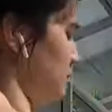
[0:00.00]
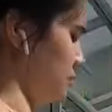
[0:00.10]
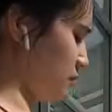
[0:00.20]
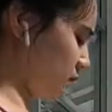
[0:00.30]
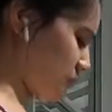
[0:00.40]

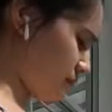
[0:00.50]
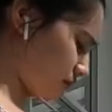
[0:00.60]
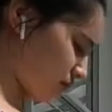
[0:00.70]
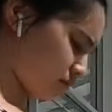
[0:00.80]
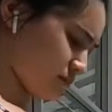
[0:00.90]

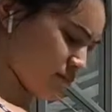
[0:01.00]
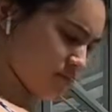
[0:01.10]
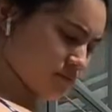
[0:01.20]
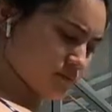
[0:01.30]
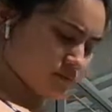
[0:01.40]

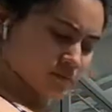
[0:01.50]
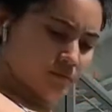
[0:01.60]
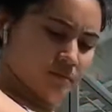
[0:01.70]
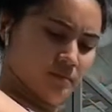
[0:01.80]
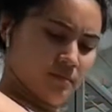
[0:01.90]

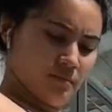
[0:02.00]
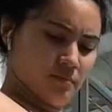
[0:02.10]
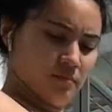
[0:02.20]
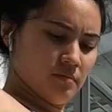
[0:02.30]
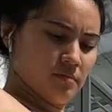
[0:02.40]

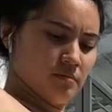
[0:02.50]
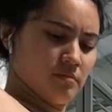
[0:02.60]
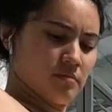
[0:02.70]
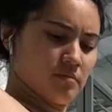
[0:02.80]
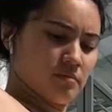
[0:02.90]

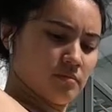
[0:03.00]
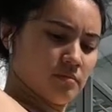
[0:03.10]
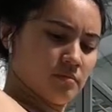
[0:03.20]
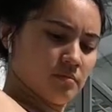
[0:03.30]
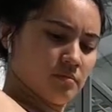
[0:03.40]

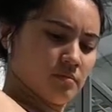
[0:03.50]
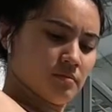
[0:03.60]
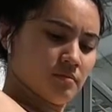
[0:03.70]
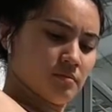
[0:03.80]
[no speech]